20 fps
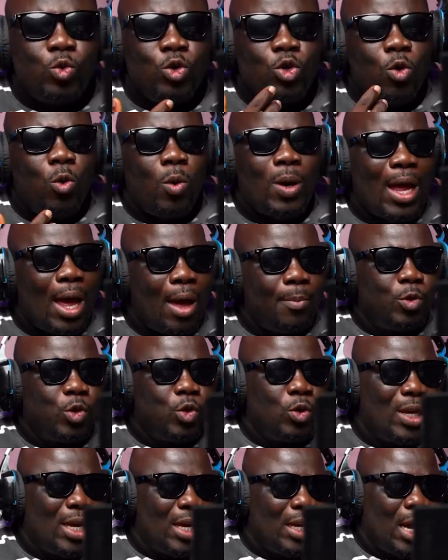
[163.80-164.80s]
know, come
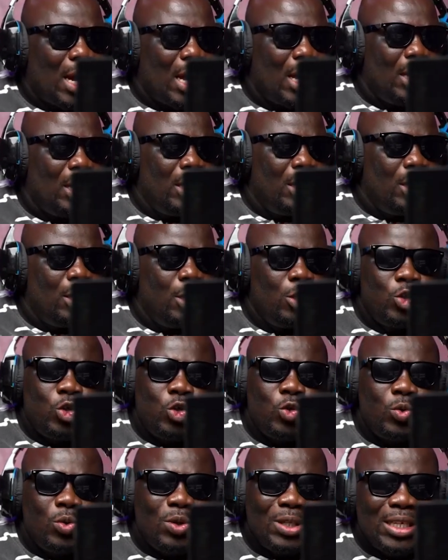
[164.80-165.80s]
together to
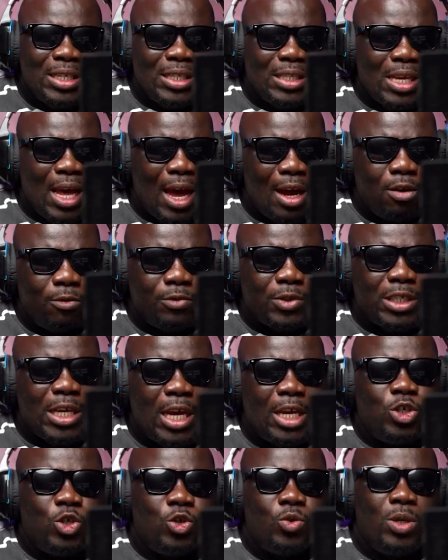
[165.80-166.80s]
do this kind of
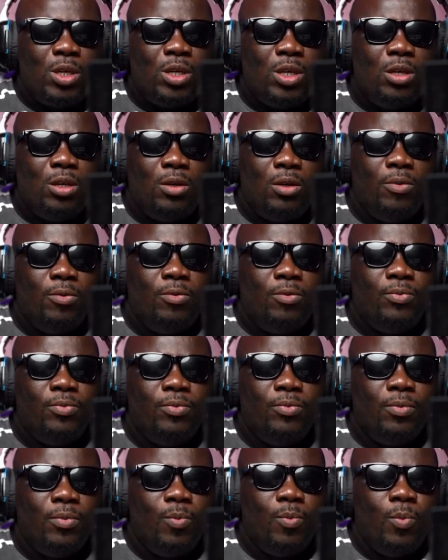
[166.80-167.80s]
surgery.
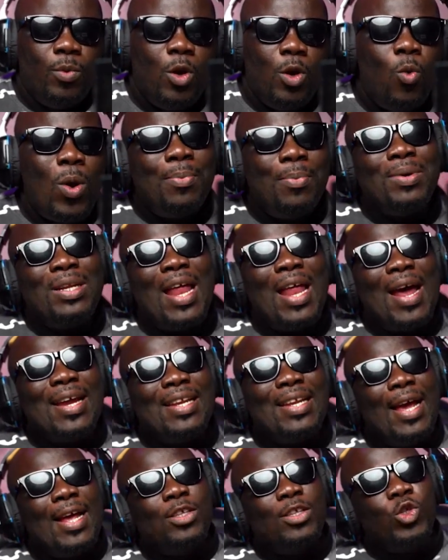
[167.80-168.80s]
Maybe like
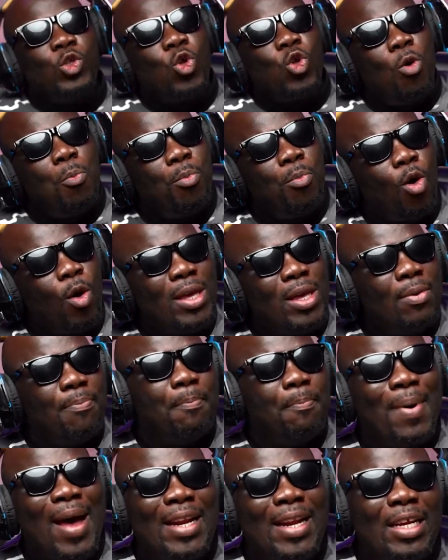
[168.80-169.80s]
then, Stonebwoy,
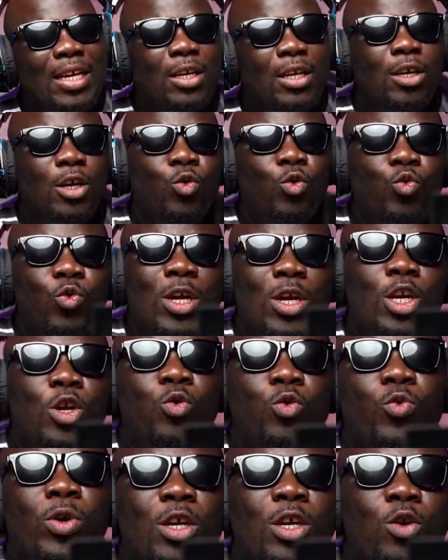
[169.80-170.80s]
money
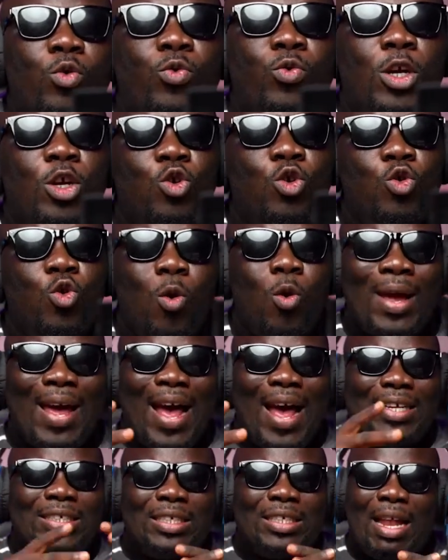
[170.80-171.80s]
really, no
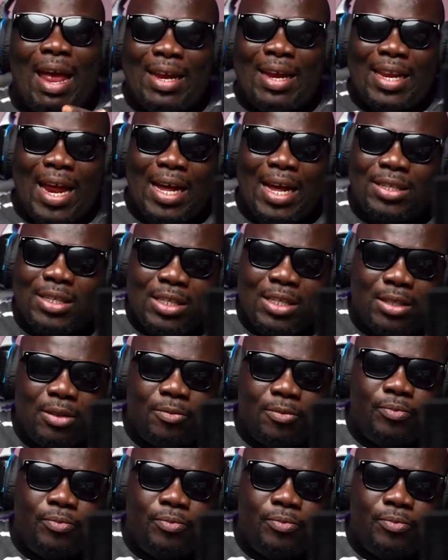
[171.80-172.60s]
catch like that.